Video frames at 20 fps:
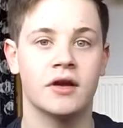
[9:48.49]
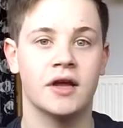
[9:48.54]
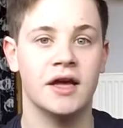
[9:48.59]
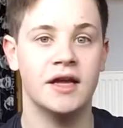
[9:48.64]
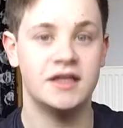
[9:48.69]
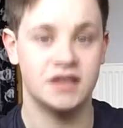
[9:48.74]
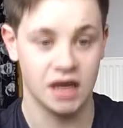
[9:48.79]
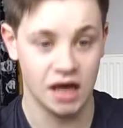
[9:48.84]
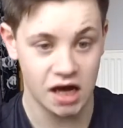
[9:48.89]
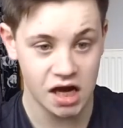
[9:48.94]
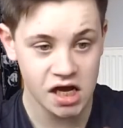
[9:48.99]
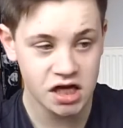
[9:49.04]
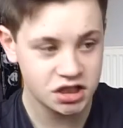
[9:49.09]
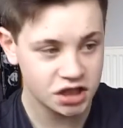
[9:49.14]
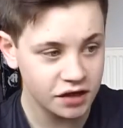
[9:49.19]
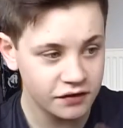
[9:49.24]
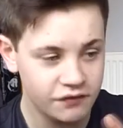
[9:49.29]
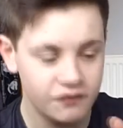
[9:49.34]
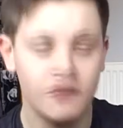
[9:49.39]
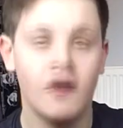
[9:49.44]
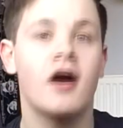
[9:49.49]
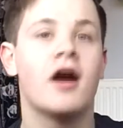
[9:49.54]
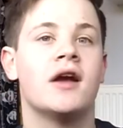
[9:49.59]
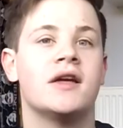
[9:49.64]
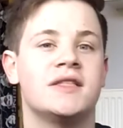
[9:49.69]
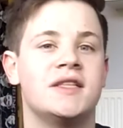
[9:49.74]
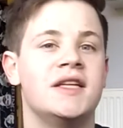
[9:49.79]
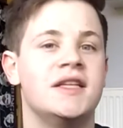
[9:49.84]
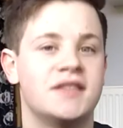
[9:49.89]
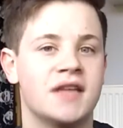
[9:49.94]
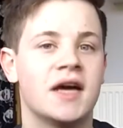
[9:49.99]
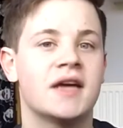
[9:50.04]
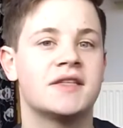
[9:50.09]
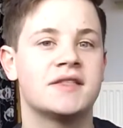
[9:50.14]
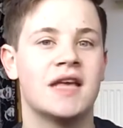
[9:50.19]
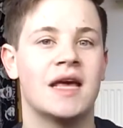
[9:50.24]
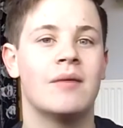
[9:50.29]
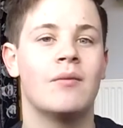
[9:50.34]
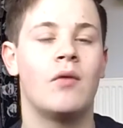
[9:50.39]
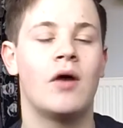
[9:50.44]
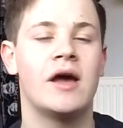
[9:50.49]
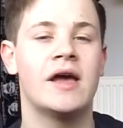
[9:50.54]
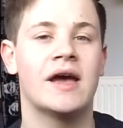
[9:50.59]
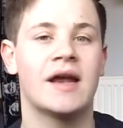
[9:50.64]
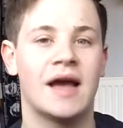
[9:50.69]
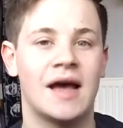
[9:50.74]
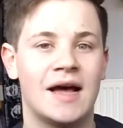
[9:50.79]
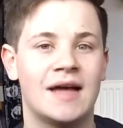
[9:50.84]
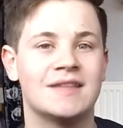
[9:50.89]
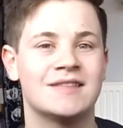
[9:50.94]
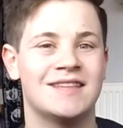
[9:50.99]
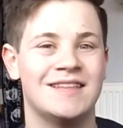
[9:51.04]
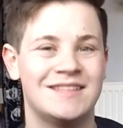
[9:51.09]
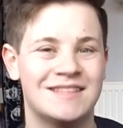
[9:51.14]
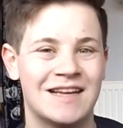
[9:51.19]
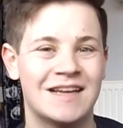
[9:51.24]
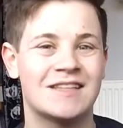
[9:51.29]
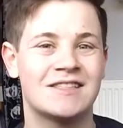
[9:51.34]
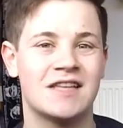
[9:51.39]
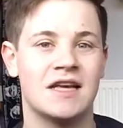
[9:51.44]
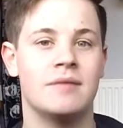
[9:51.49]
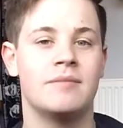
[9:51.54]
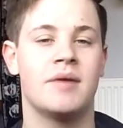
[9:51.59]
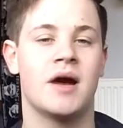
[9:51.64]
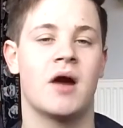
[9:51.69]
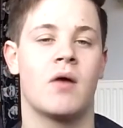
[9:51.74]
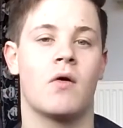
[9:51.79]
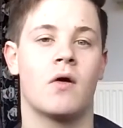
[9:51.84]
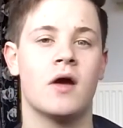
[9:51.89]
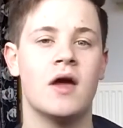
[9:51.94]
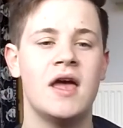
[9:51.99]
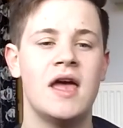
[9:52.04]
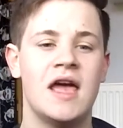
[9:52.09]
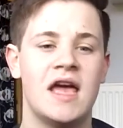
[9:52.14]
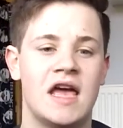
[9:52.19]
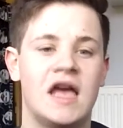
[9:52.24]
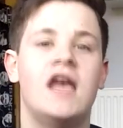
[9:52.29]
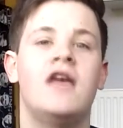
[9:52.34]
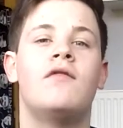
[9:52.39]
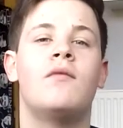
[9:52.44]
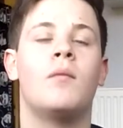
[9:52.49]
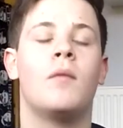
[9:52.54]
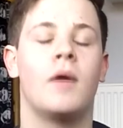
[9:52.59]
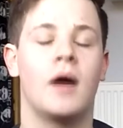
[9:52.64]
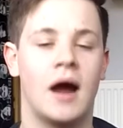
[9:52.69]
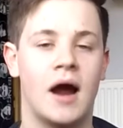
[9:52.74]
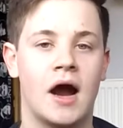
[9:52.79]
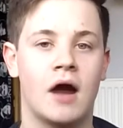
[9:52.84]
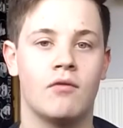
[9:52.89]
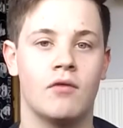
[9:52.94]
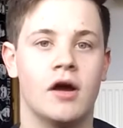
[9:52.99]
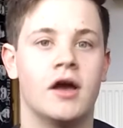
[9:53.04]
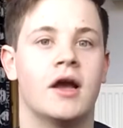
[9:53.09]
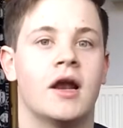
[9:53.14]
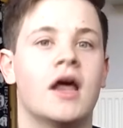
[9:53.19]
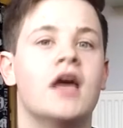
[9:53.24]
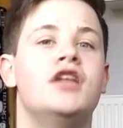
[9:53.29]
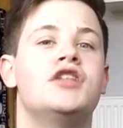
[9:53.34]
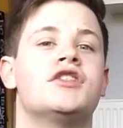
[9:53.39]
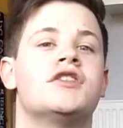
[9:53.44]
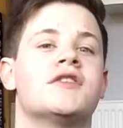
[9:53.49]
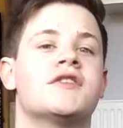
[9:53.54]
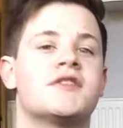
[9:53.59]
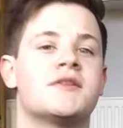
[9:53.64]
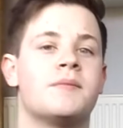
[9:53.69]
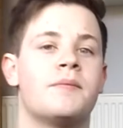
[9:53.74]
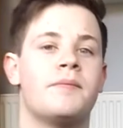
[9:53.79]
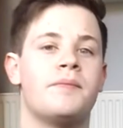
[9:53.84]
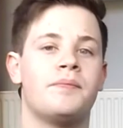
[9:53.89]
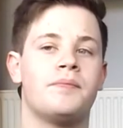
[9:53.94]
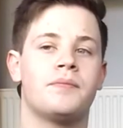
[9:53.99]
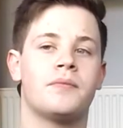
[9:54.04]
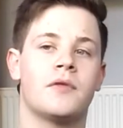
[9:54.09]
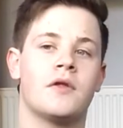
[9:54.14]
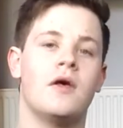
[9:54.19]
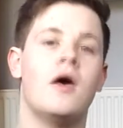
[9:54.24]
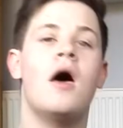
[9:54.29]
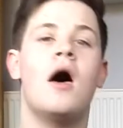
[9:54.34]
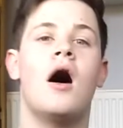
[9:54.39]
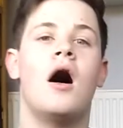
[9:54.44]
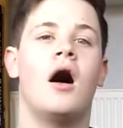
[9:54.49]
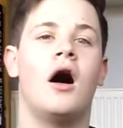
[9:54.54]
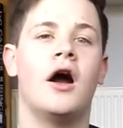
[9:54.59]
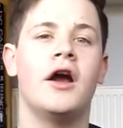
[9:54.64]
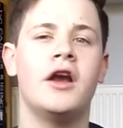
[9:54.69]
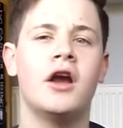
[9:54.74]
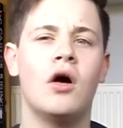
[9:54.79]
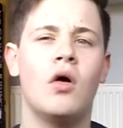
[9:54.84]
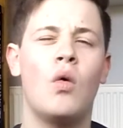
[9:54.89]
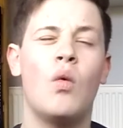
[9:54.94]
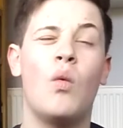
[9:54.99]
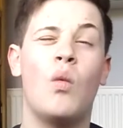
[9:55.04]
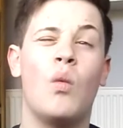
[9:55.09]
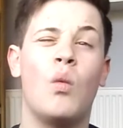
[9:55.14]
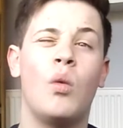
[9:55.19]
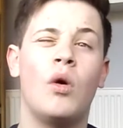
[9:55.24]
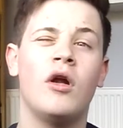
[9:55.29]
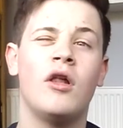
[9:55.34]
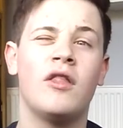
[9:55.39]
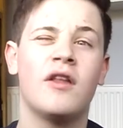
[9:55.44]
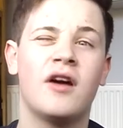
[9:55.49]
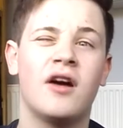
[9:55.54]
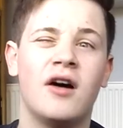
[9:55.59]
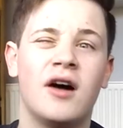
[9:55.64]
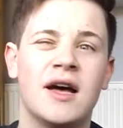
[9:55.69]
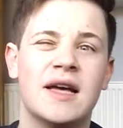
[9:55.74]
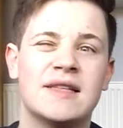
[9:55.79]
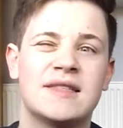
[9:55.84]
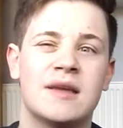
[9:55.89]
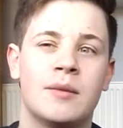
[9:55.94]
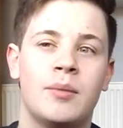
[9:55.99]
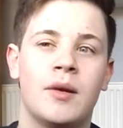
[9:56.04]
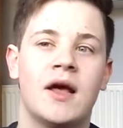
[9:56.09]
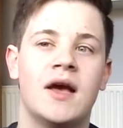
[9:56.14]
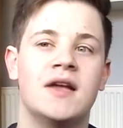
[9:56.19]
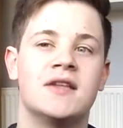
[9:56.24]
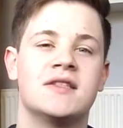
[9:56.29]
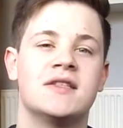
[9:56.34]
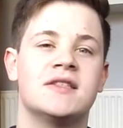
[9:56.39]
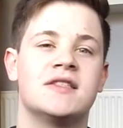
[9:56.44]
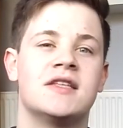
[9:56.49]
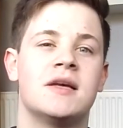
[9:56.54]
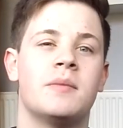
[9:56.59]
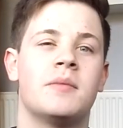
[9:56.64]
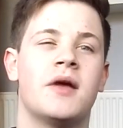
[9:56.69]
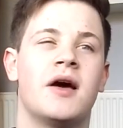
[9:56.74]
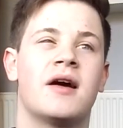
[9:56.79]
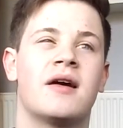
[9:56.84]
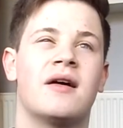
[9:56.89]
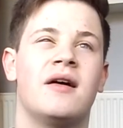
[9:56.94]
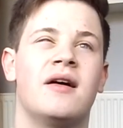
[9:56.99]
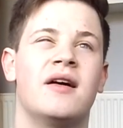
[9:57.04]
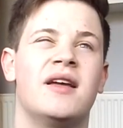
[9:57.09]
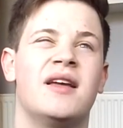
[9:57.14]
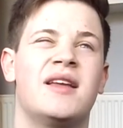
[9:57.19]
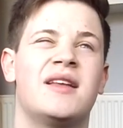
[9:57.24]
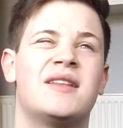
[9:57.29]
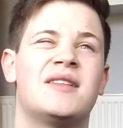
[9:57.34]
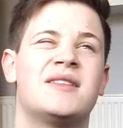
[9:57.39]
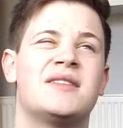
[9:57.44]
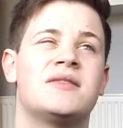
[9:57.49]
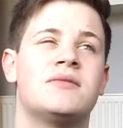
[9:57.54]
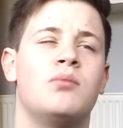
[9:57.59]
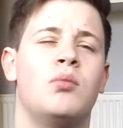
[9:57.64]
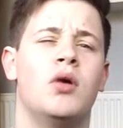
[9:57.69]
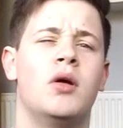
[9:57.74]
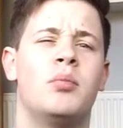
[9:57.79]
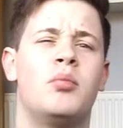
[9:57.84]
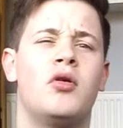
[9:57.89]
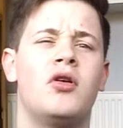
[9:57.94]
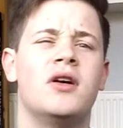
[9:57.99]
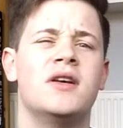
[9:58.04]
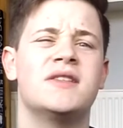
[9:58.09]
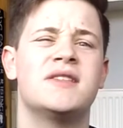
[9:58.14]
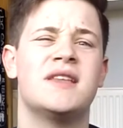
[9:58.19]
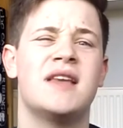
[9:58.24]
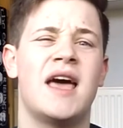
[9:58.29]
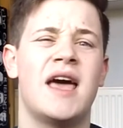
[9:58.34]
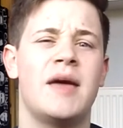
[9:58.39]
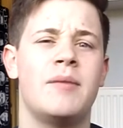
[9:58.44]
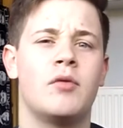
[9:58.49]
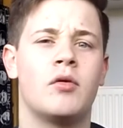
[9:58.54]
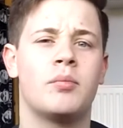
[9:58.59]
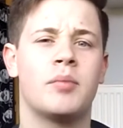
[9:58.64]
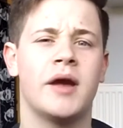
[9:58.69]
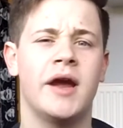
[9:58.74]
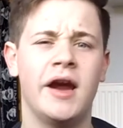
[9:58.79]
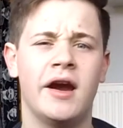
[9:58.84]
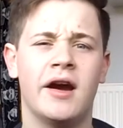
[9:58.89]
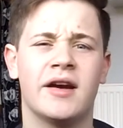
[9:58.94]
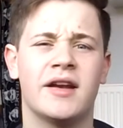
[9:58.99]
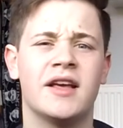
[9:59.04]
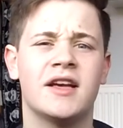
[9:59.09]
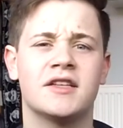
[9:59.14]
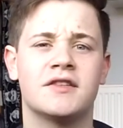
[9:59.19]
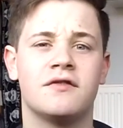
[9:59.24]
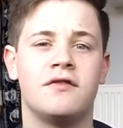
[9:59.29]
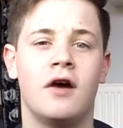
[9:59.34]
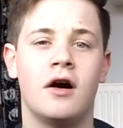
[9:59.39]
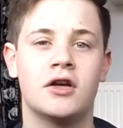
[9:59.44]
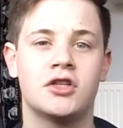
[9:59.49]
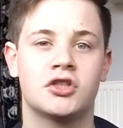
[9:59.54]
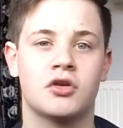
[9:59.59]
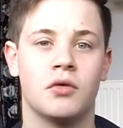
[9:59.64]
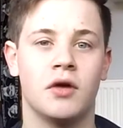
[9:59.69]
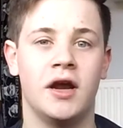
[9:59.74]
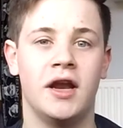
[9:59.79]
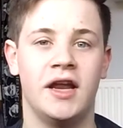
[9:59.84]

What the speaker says: It literally fires the exact same way and it has the exact same power even with our regulations. I know one of the guys that plays in Simtac, I will put his name up here. I think it's Fox Green.